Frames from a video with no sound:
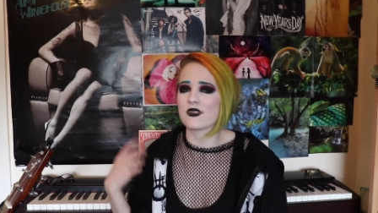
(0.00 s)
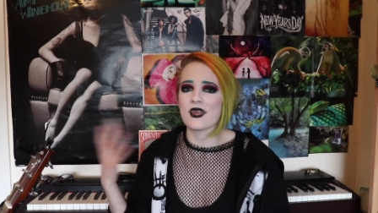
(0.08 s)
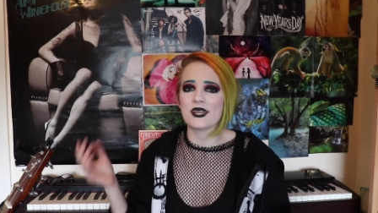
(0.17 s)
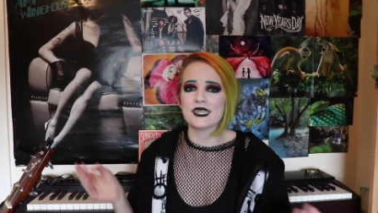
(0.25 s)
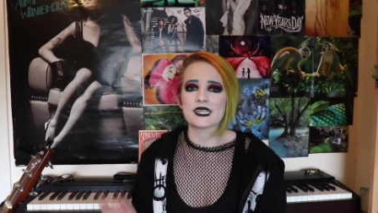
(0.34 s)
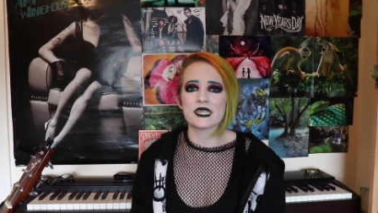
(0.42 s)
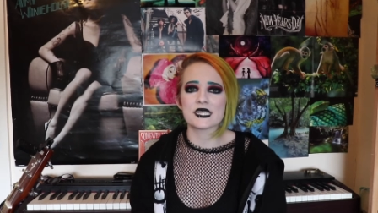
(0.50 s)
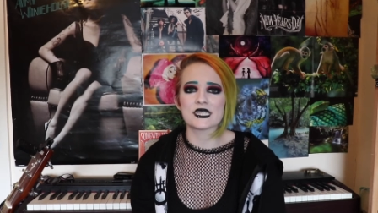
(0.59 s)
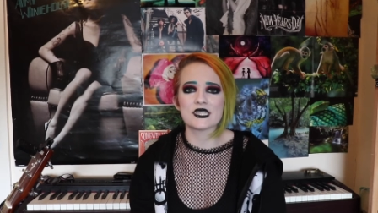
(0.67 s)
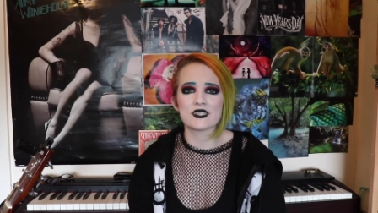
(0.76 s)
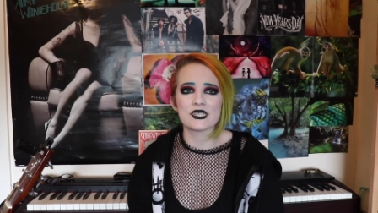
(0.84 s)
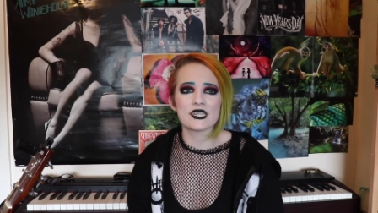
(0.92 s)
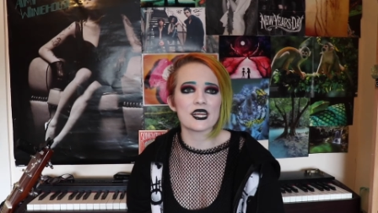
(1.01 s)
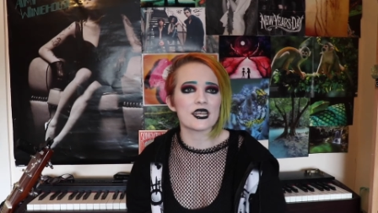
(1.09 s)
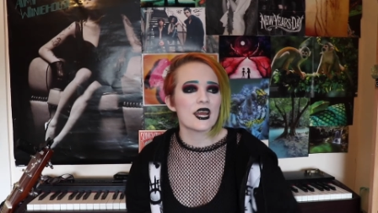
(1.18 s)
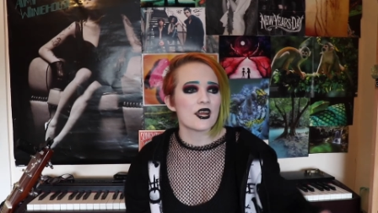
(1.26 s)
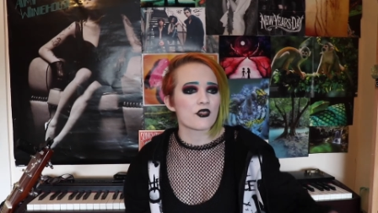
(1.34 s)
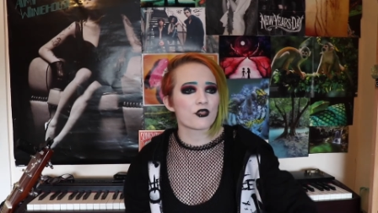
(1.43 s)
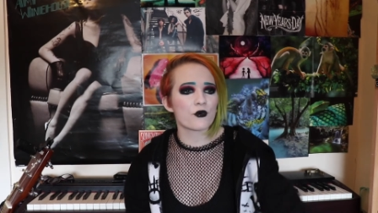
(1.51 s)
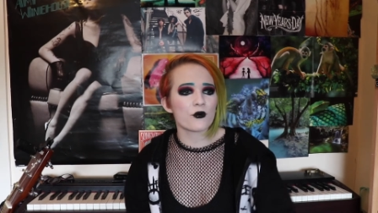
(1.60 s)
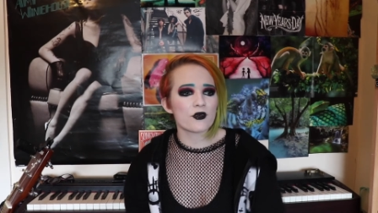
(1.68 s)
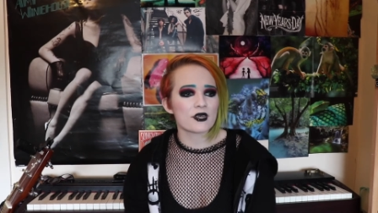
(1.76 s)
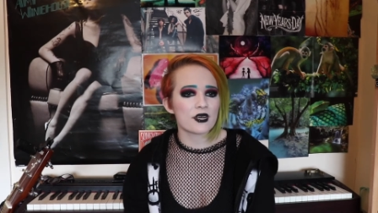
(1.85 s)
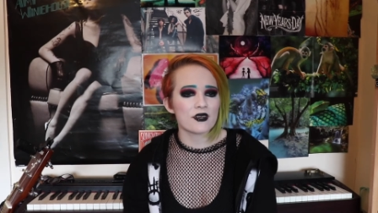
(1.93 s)
and then he clicks it, and then
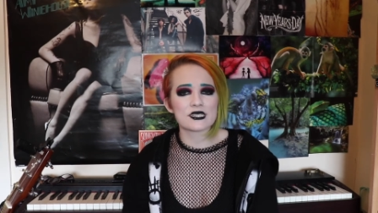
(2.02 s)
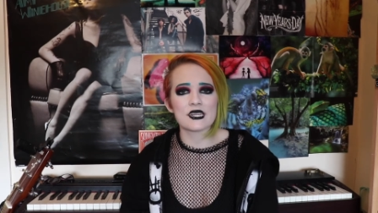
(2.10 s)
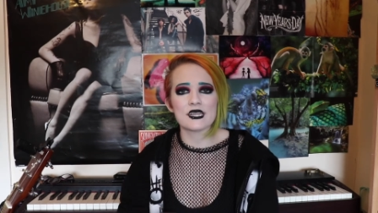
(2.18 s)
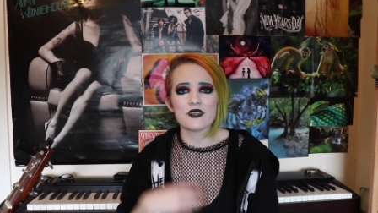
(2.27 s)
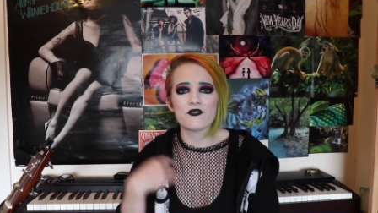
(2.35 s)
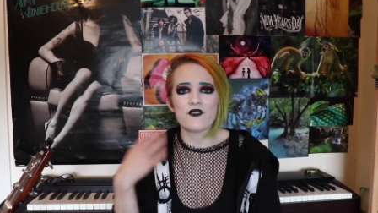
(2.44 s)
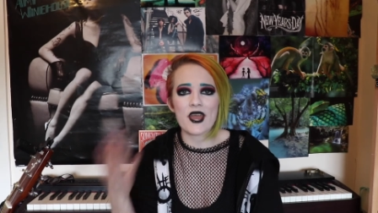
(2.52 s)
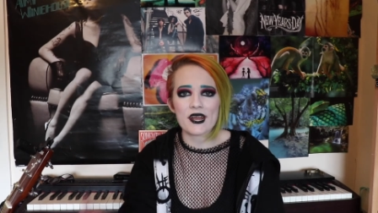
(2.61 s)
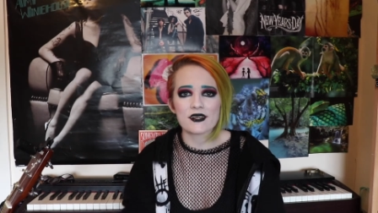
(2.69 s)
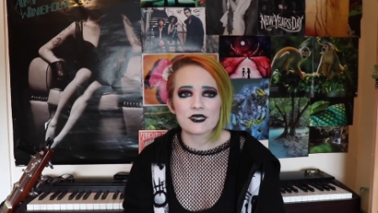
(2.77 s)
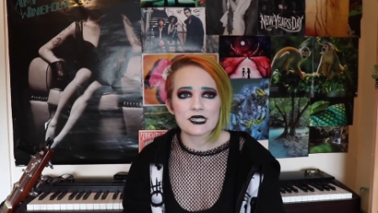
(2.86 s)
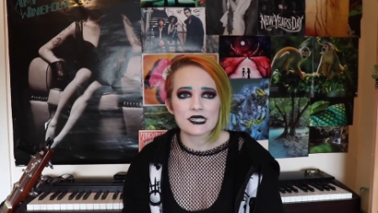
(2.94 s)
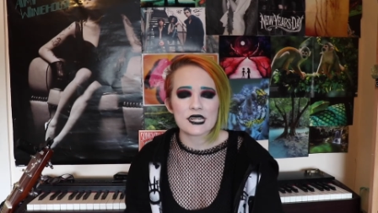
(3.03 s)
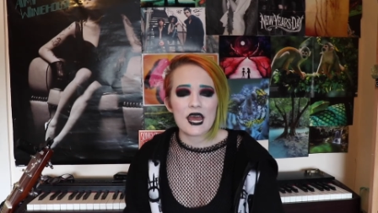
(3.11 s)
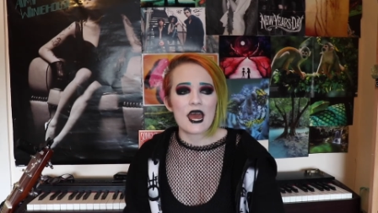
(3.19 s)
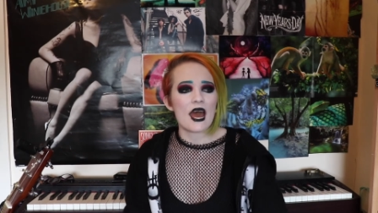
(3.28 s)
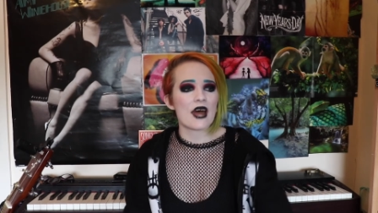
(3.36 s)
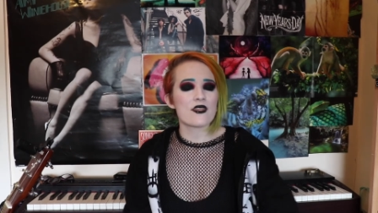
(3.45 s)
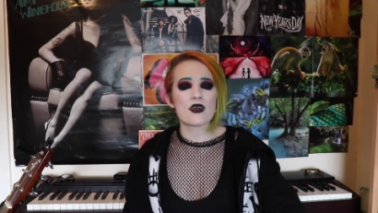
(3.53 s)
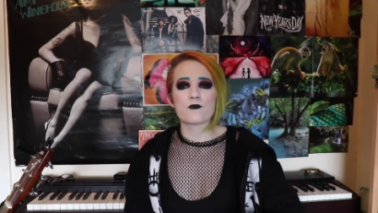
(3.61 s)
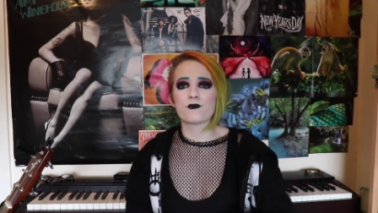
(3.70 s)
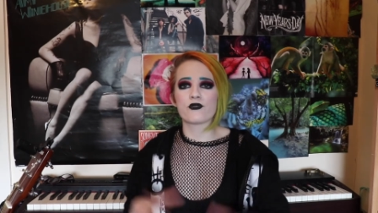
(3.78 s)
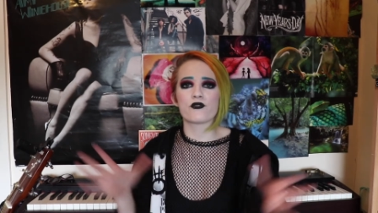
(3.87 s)
Thor goes, and then he fails, and then